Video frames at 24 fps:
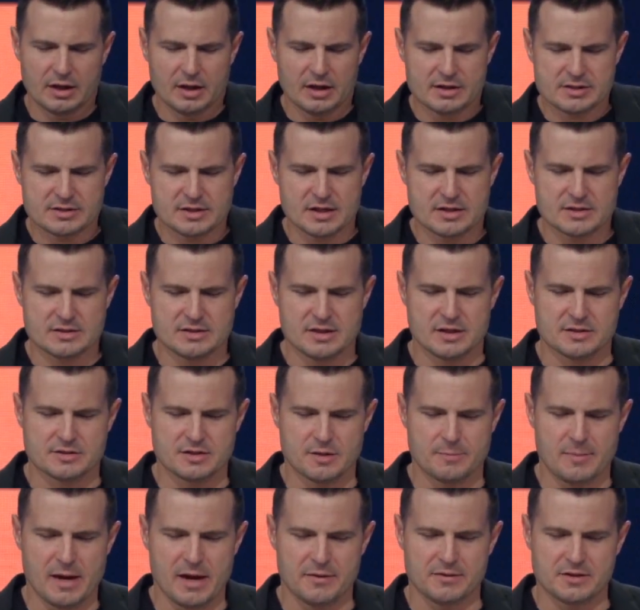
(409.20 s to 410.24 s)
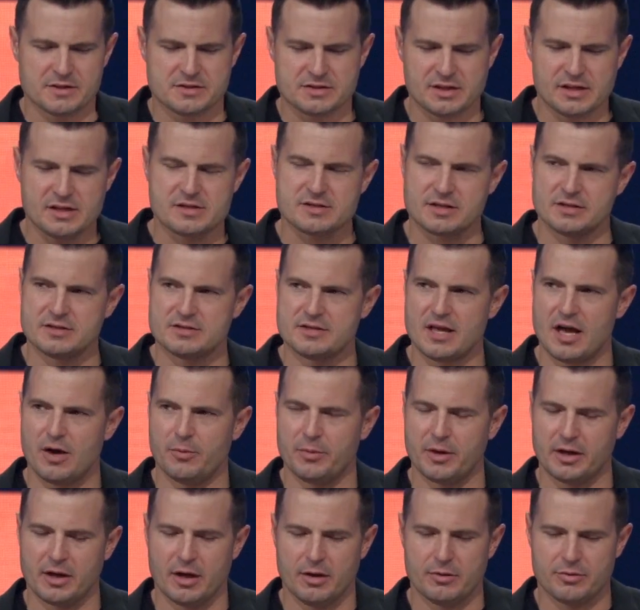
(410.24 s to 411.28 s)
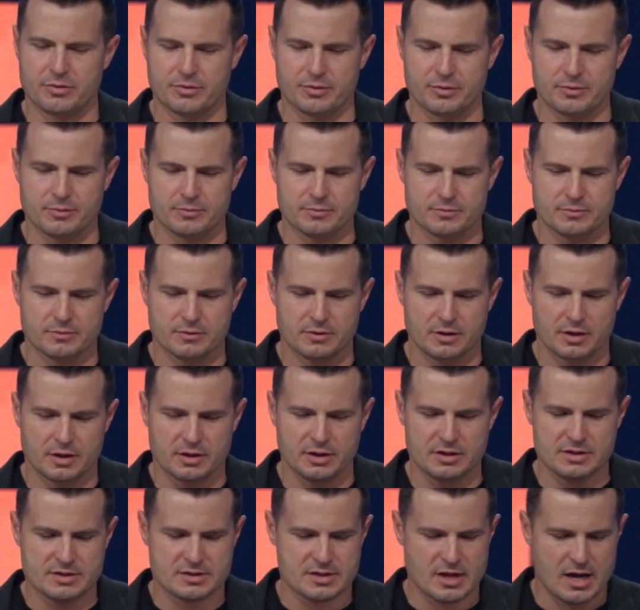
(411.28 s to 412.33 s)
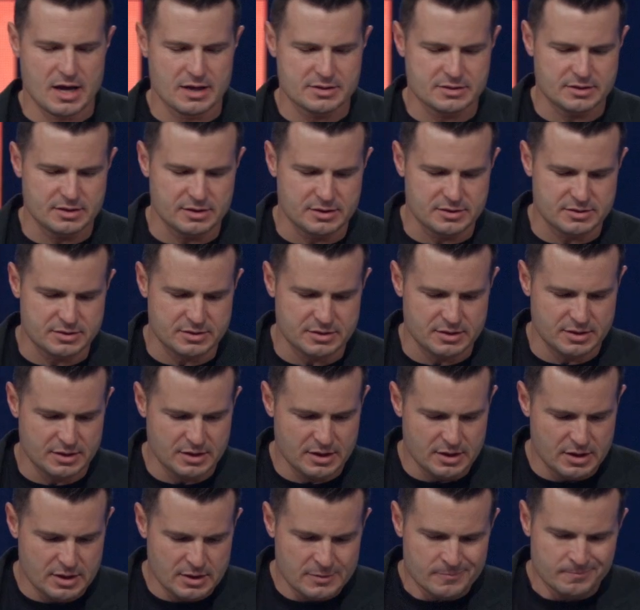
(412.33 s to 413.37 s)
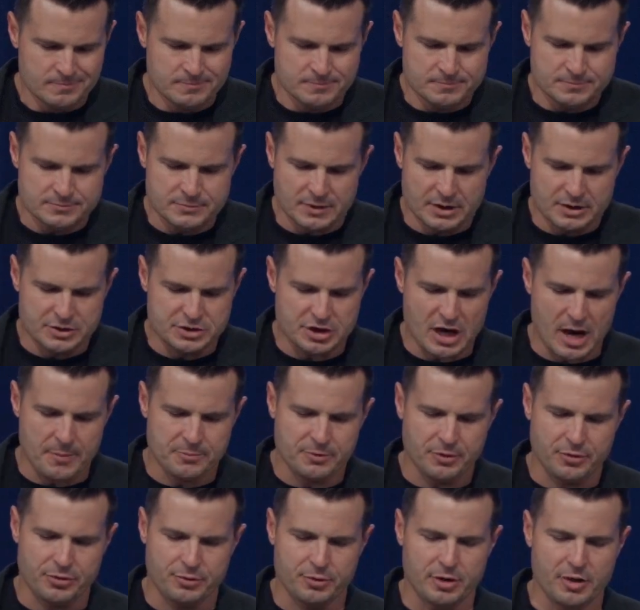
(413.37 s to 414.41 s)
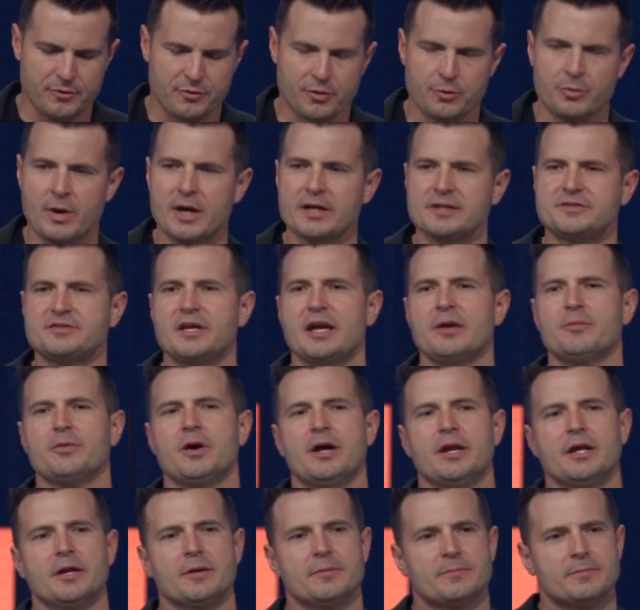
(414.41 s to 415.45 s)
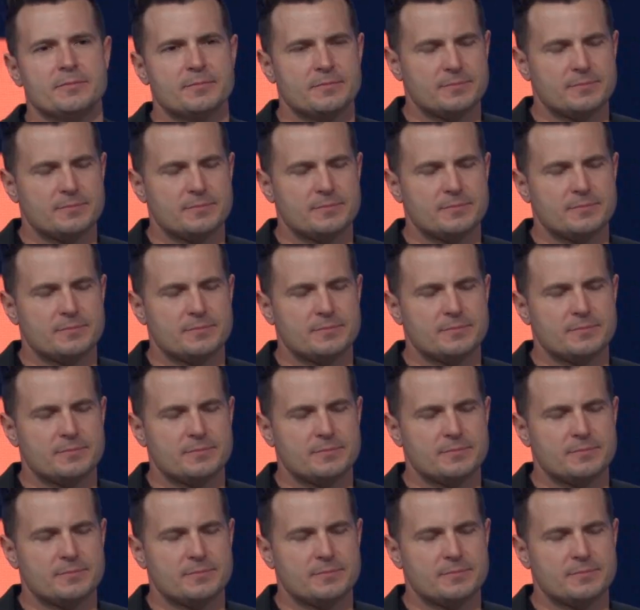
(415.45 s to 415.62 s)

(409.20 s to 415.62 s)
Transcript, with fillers: It says this about the seasons that we go through. Ecclesiastes chapter 3. If you're ready, say I'm ready.